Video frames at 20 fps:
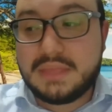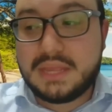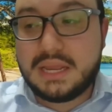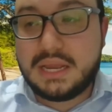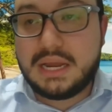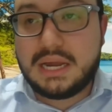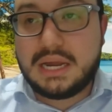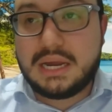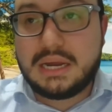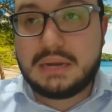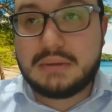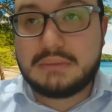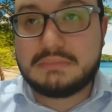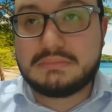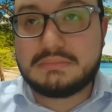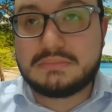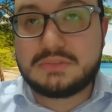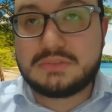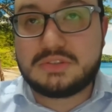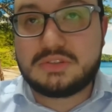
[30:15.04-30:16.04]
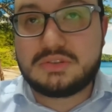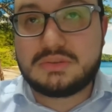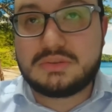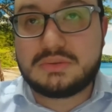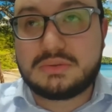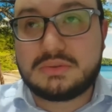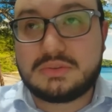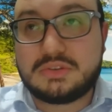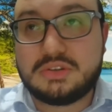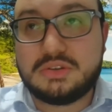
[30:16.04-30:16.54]

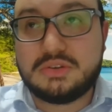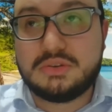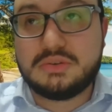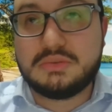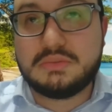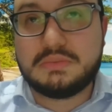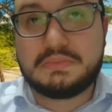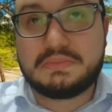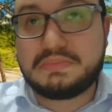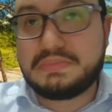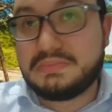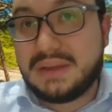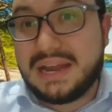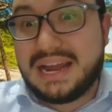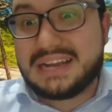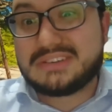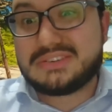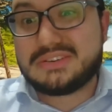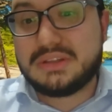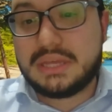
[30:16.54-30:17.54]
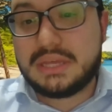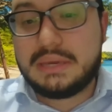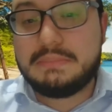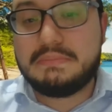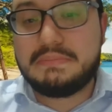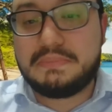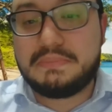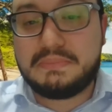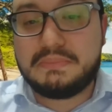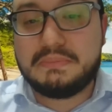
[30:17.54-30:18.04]
to actually
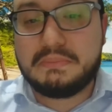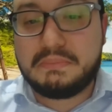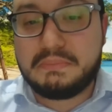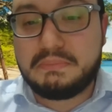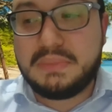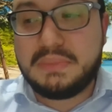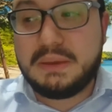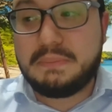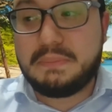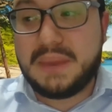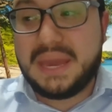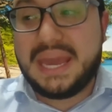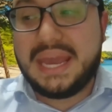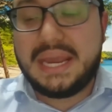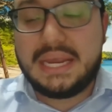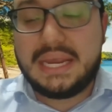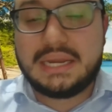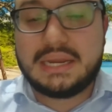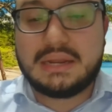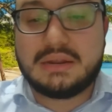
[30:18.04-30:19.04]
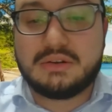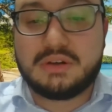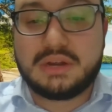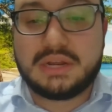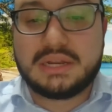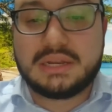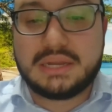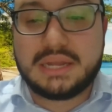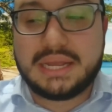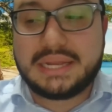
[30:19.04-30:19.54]
be paying
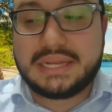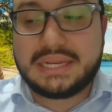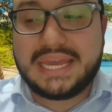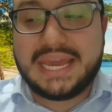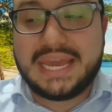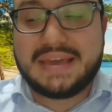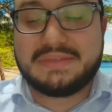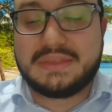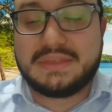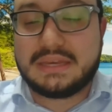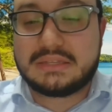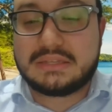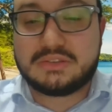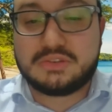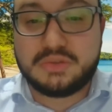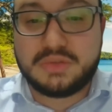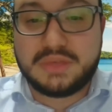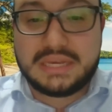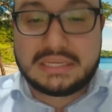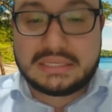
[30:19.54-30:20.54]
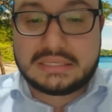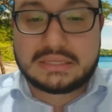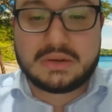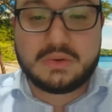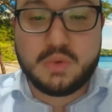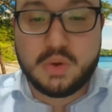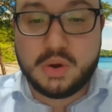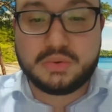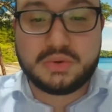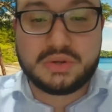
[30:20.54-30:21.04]
and get to this
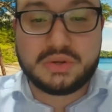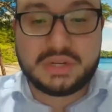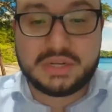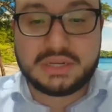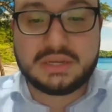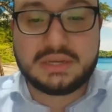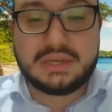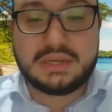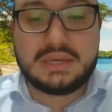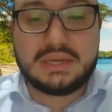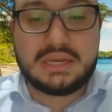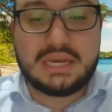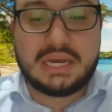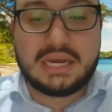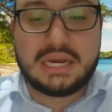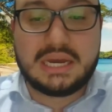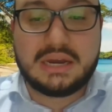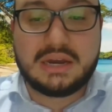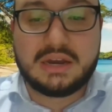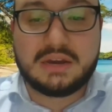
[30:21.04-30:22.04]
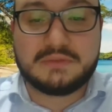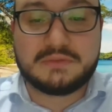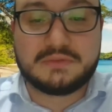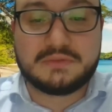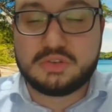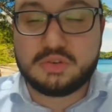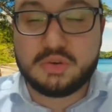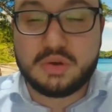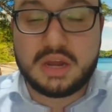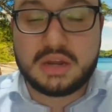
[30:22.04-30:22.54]
quote of
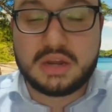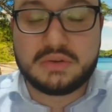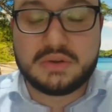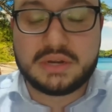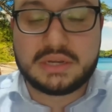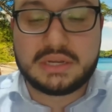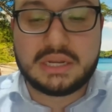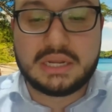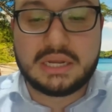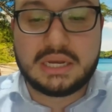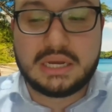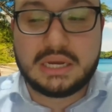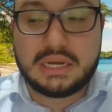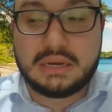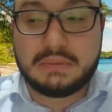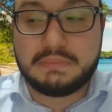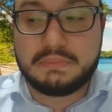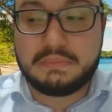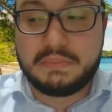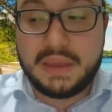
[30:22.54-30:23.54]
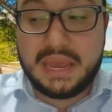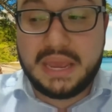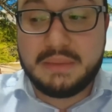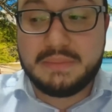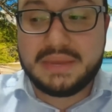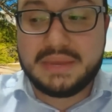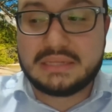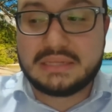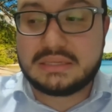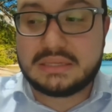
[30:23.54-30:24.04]
200
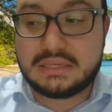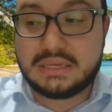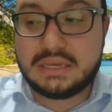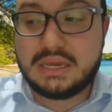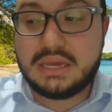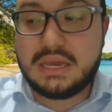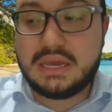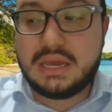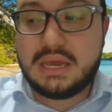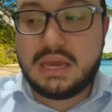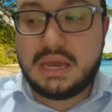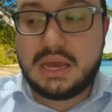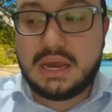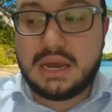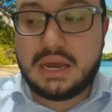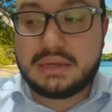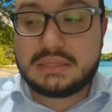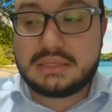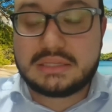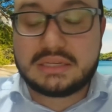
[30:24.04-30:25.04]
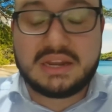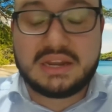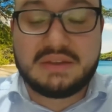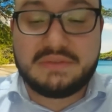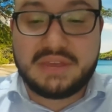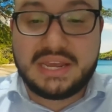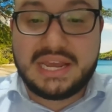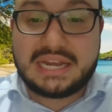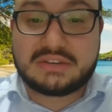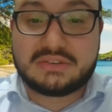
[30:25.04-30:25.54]
payments, it's going to
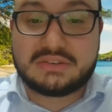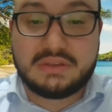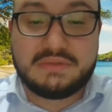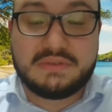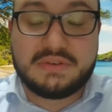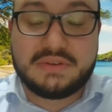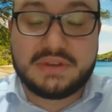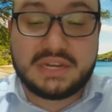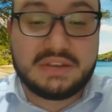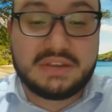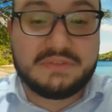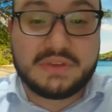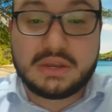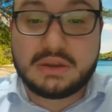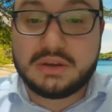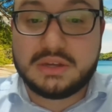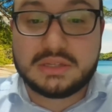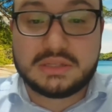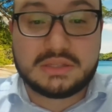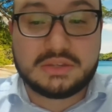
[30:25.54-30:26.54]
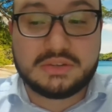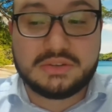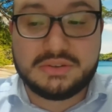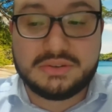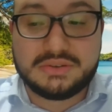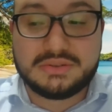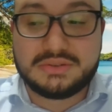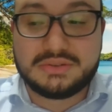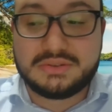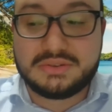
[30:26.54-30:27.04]
be actually very difficult
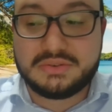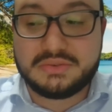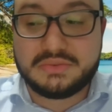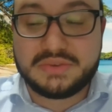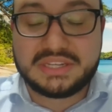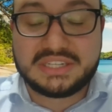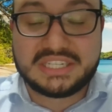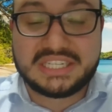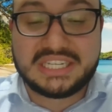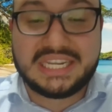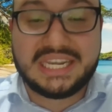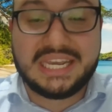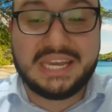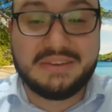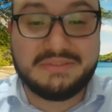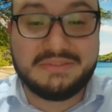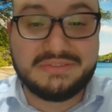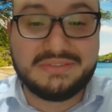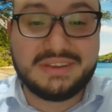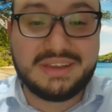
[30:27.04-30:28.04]
to receive